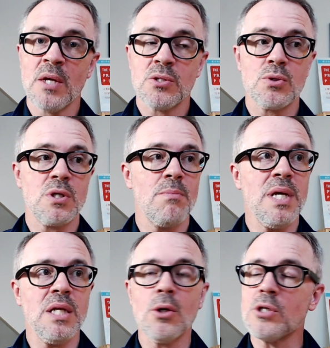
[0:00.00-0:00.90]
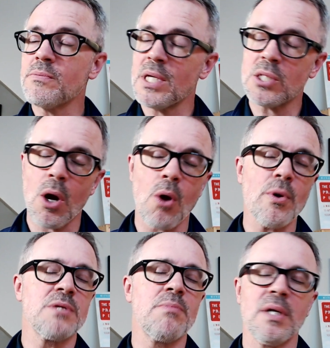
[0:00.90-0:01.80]
So to me, Nozbe has
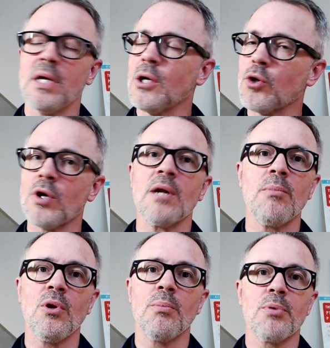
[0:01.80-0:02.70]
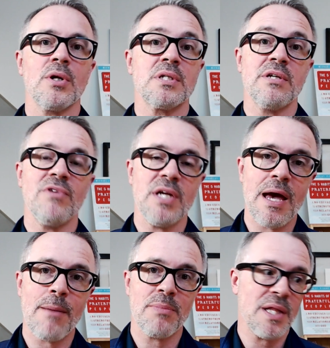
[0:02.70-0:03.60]
always been an incredible productivity
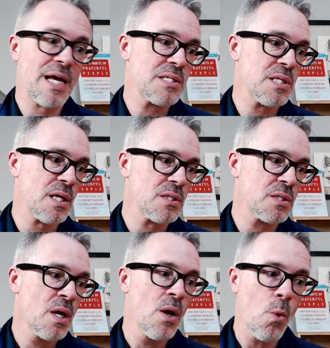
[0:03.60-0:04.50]
app in that sense.